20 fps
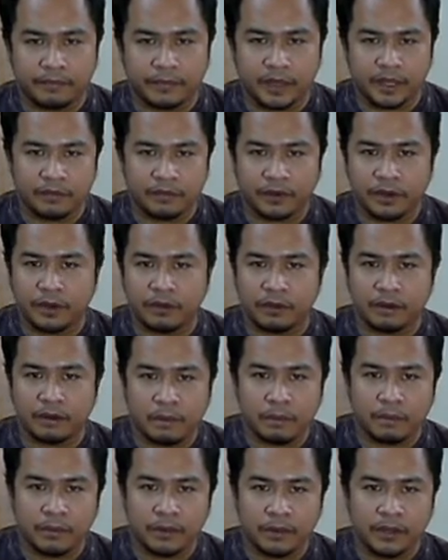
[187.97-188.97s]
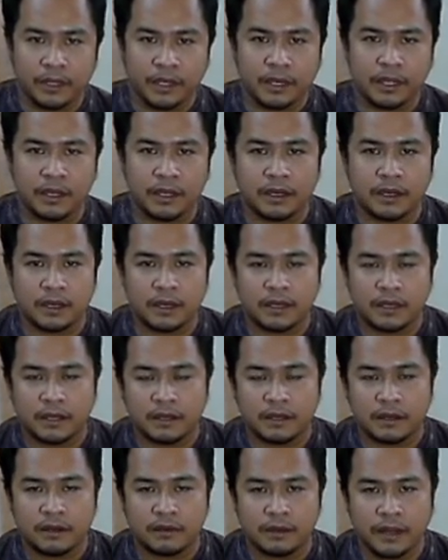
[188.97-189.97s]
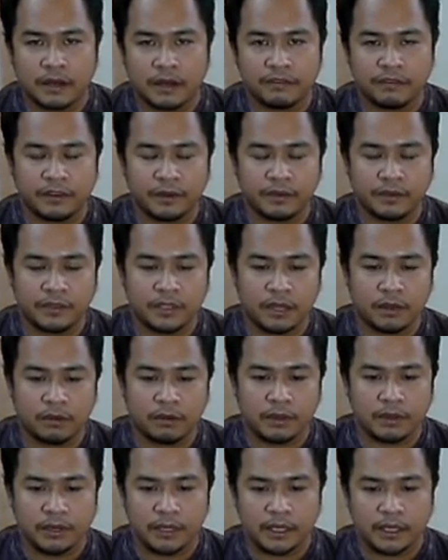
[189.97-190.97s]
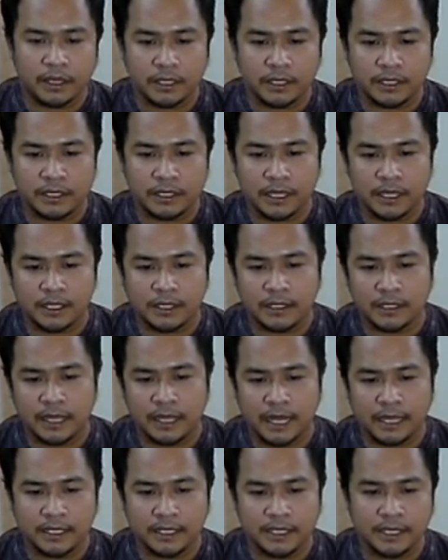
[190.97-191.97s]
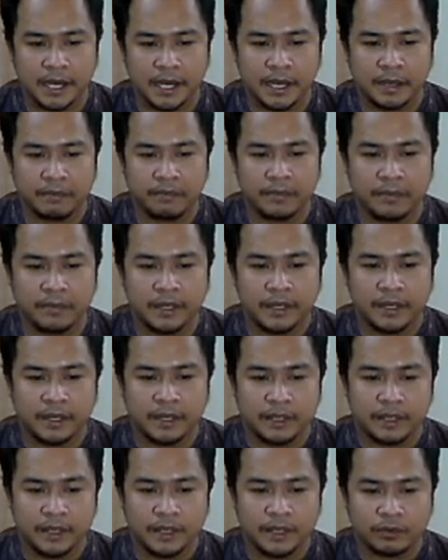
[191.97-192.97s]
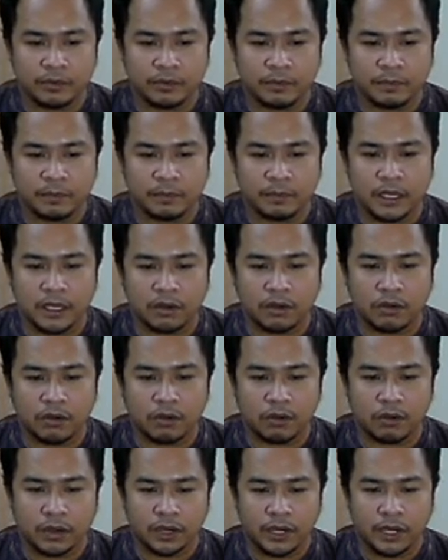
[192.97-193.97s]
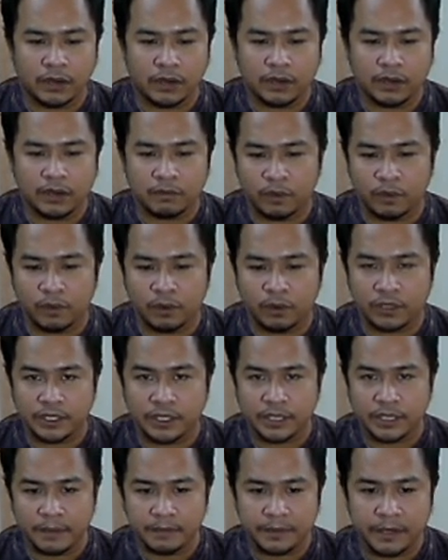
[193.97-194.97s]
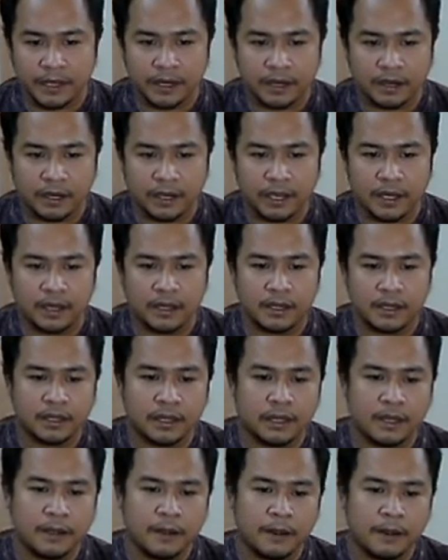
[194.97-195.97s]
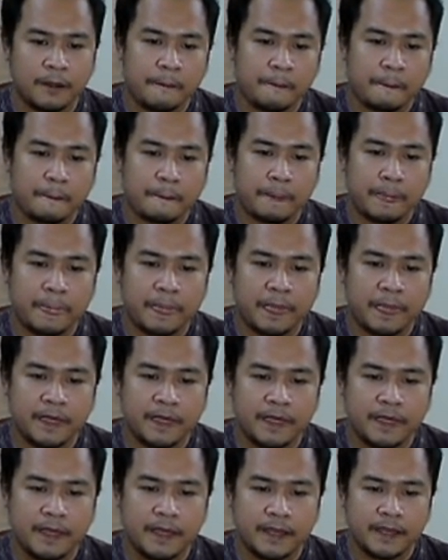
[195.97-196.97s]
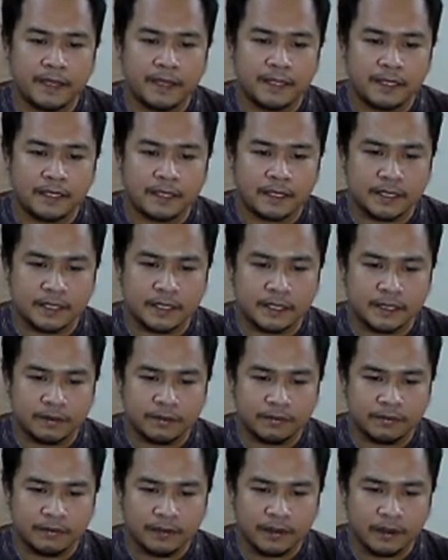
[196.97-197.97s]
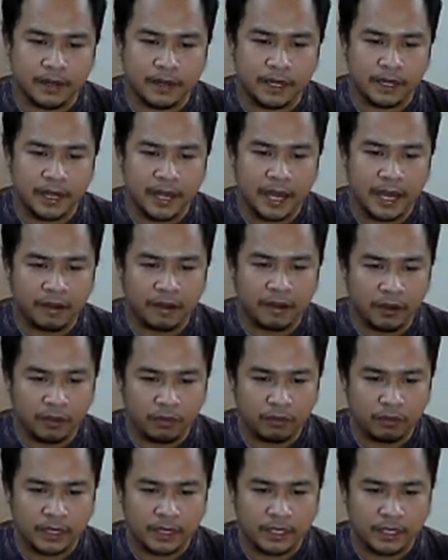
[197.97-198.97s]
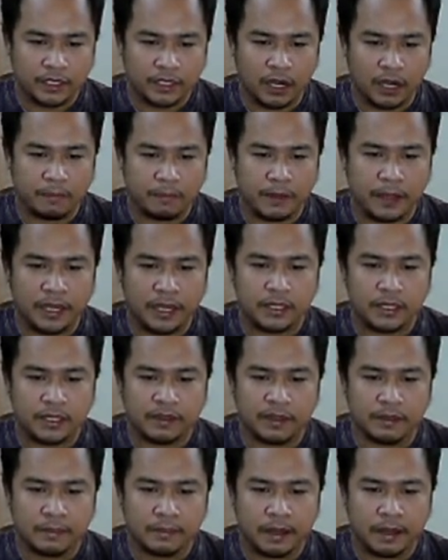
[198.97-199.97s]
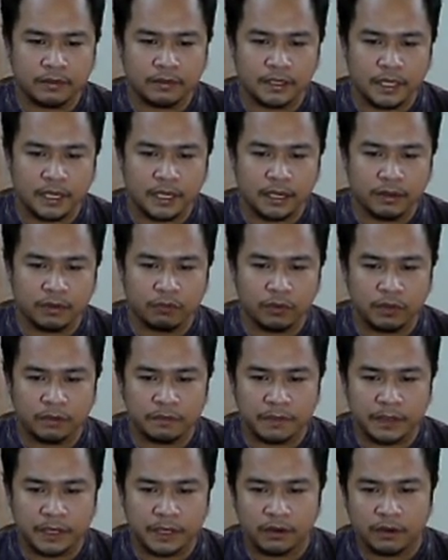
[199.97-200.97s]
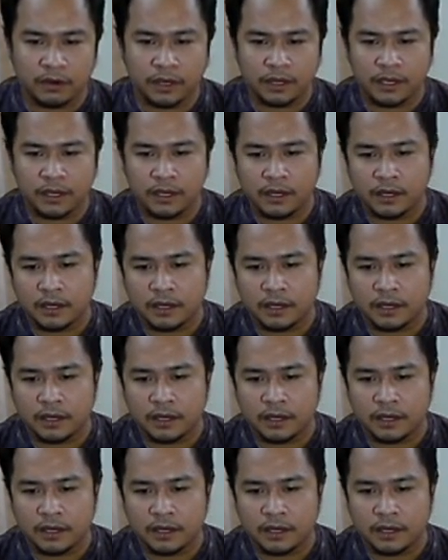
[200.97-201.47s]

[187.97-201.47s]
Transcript: if you could remember the other landforms that we discussed last time, this will be your quarry or the bowl-shaped area. This very narrow and sharp edge of the mountain will be your